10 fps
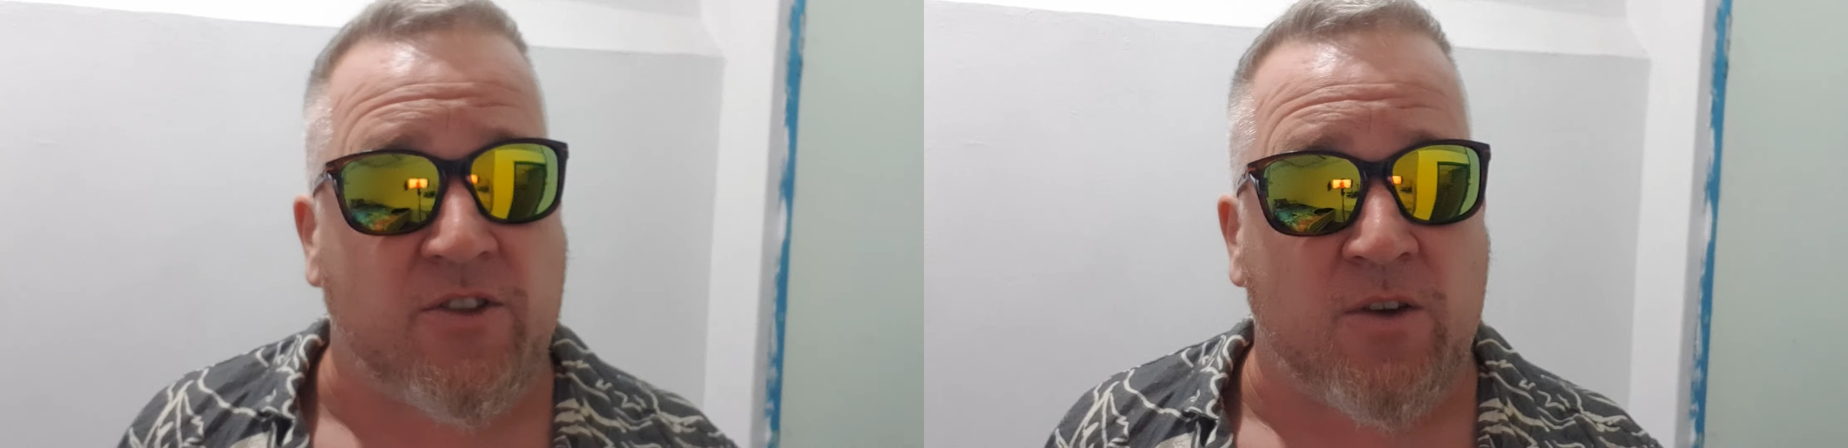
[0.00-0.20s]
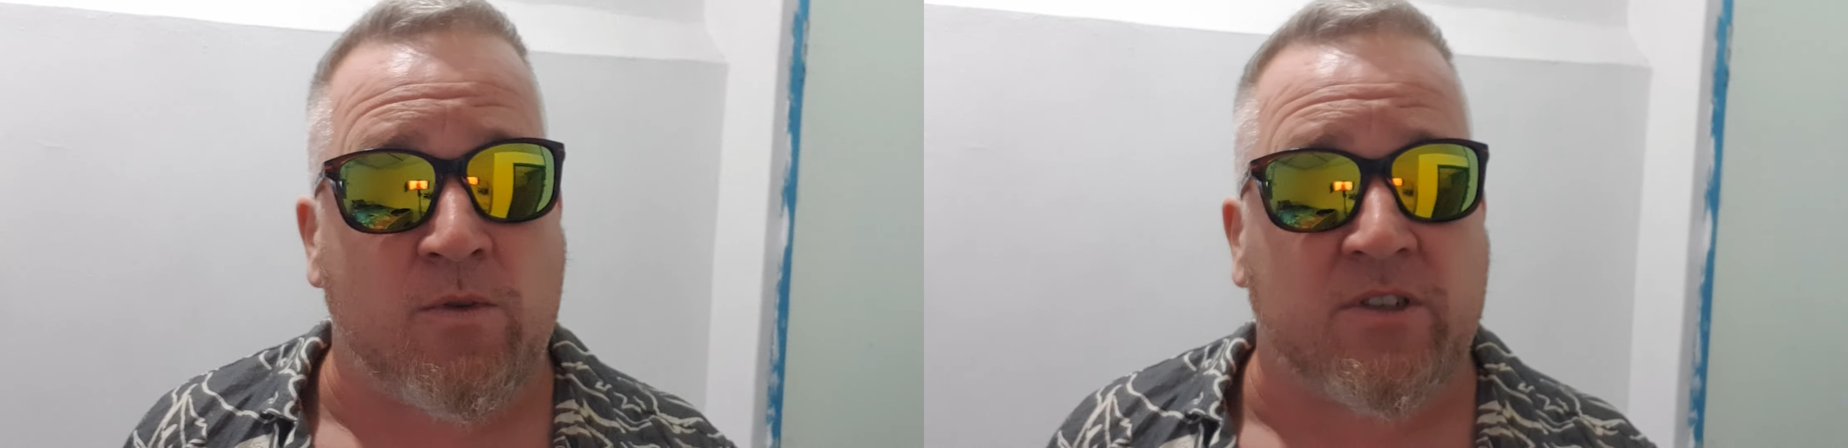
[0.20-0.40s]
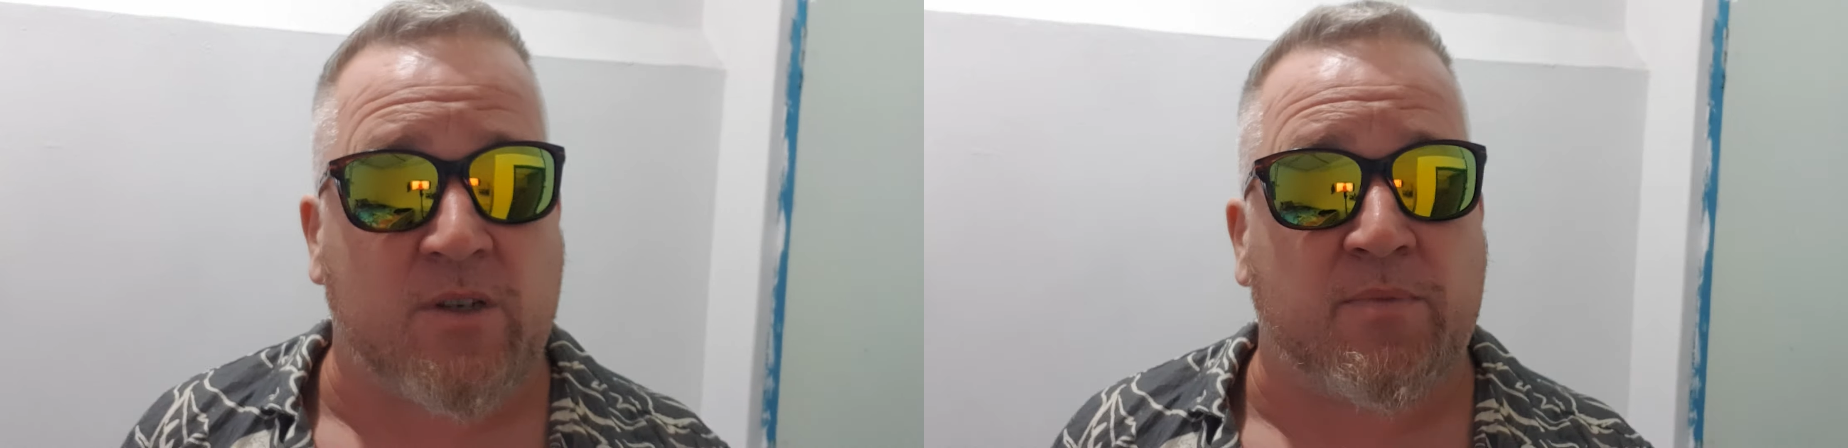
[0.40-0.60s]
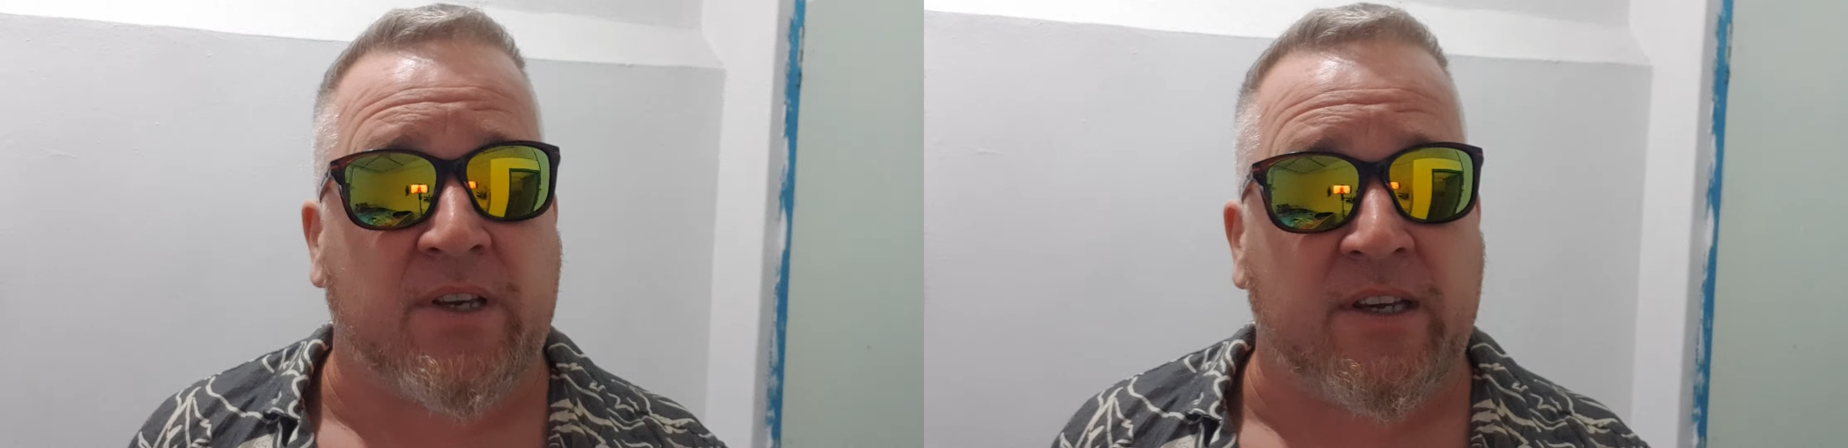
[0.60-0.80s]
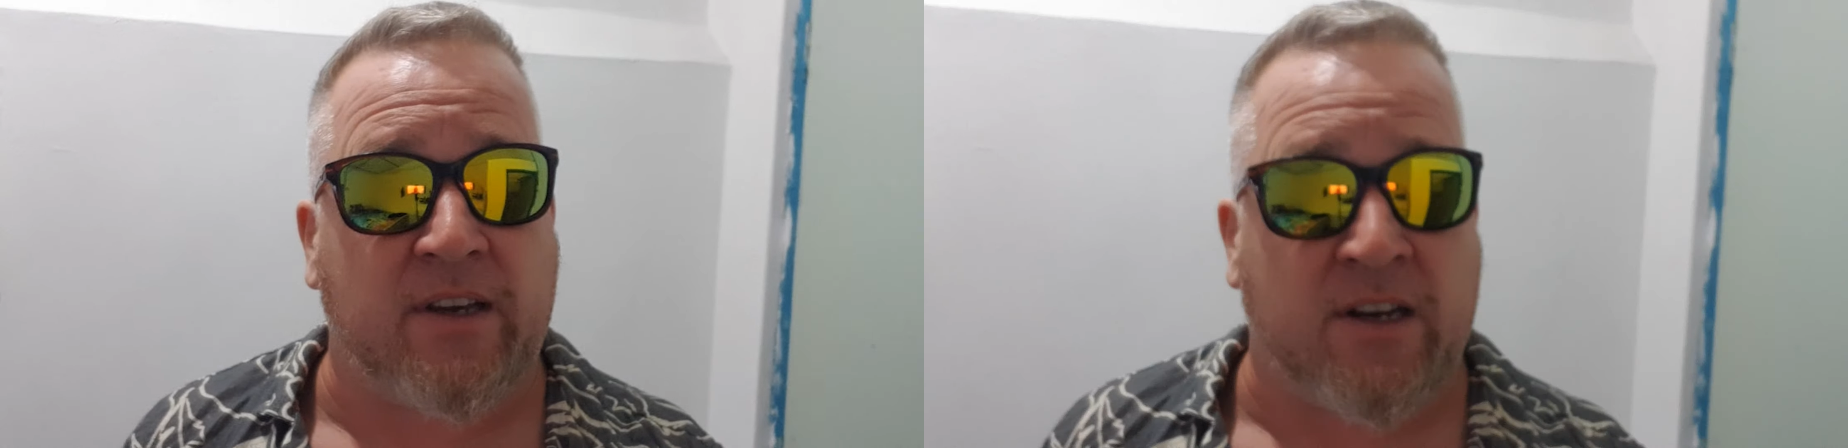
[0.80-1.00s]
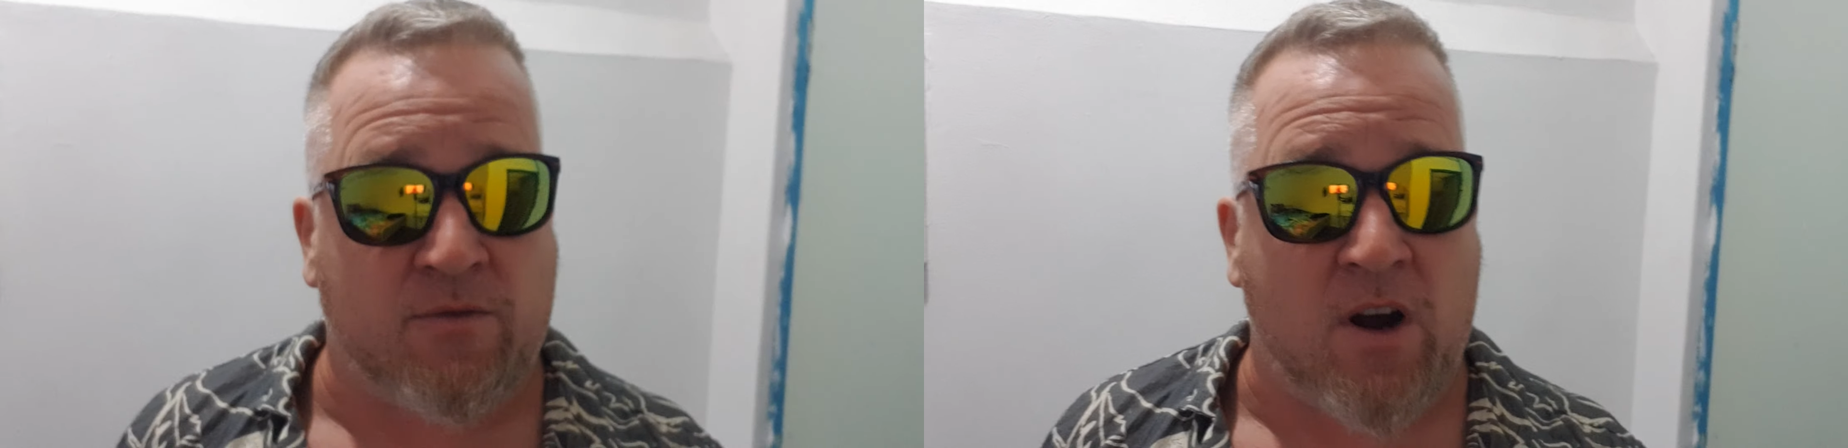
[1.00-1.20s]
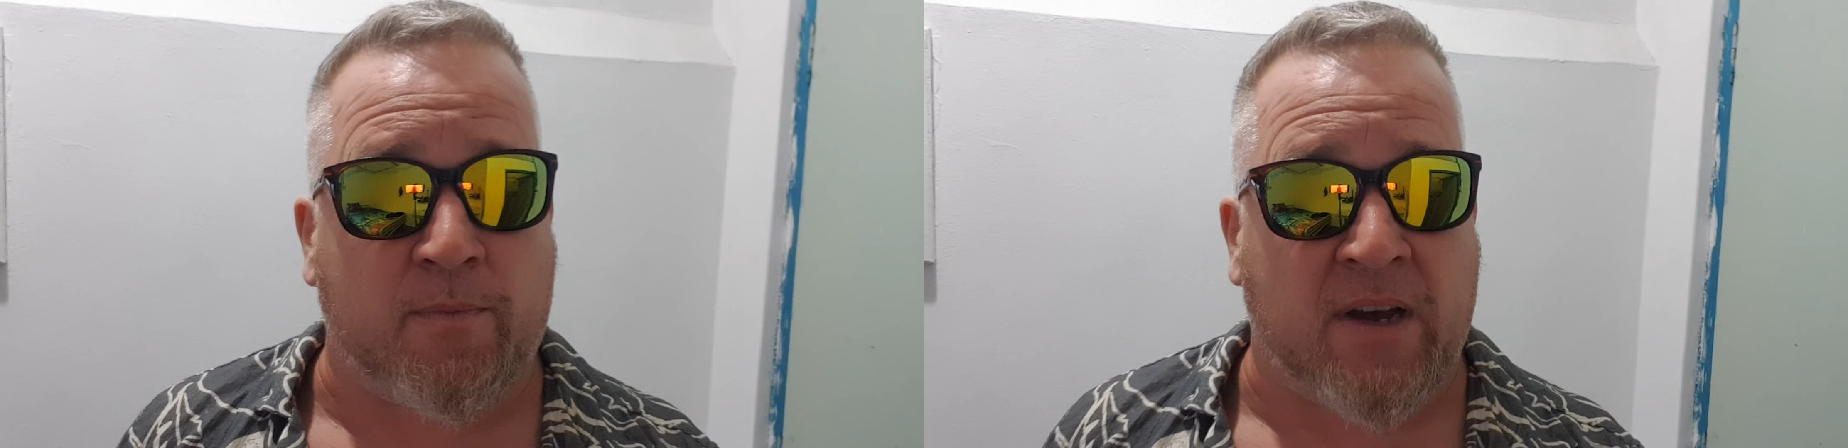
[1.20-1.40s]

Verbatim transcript: She wants to be in a rock